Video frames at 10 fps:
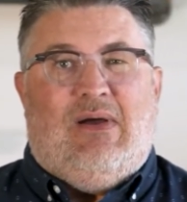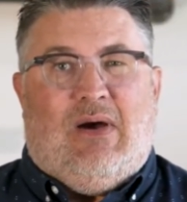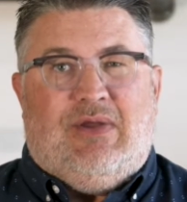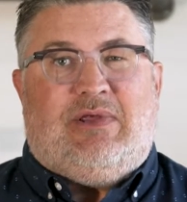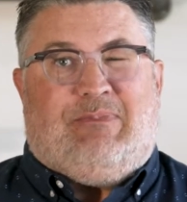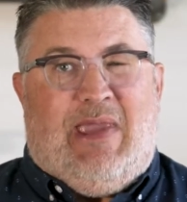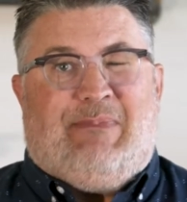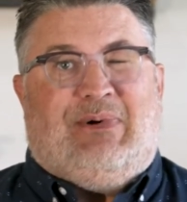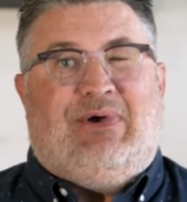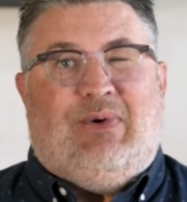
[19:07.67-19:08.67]
are the
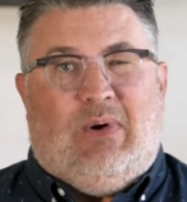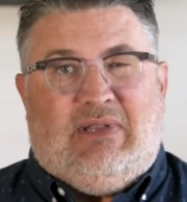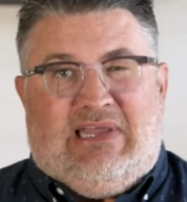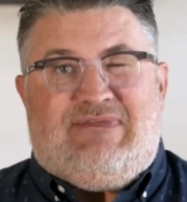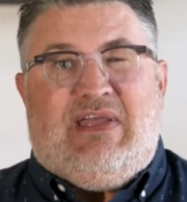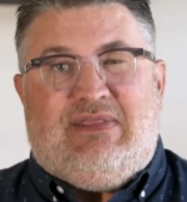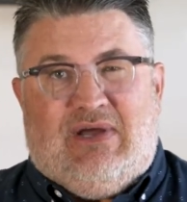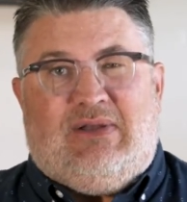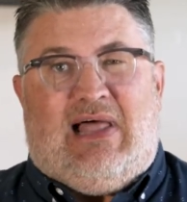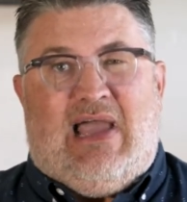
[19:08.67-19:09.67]
people who are living
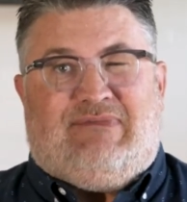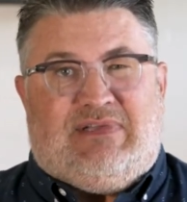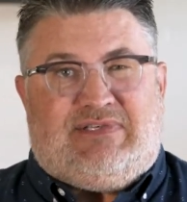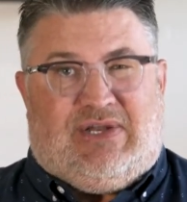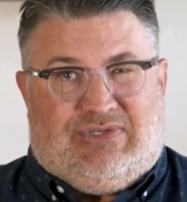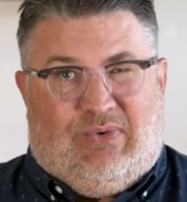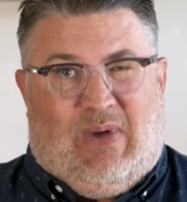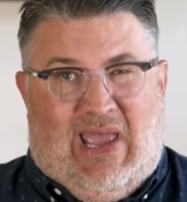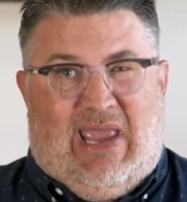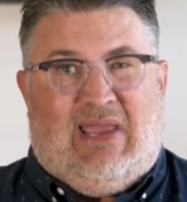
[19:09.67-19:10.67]
their life in such a
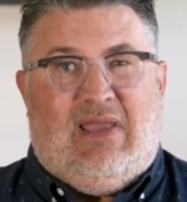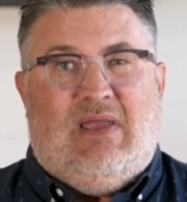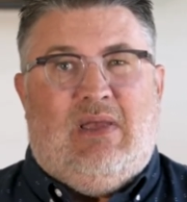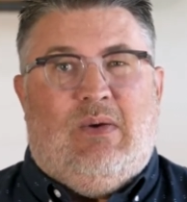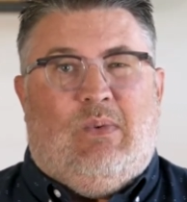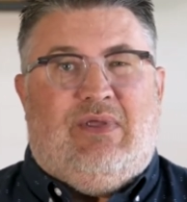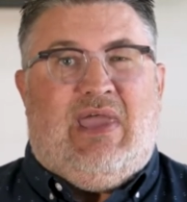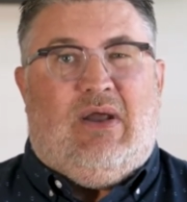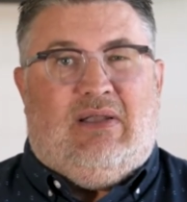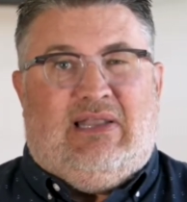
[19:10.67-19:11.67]
way where
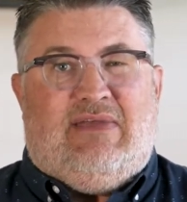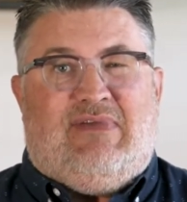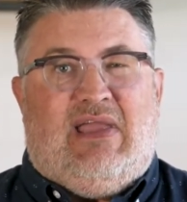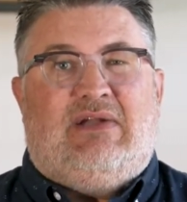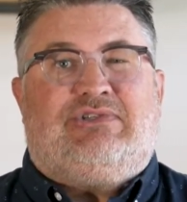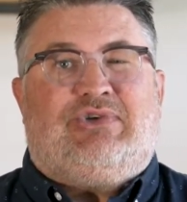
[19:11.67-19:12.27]
they are living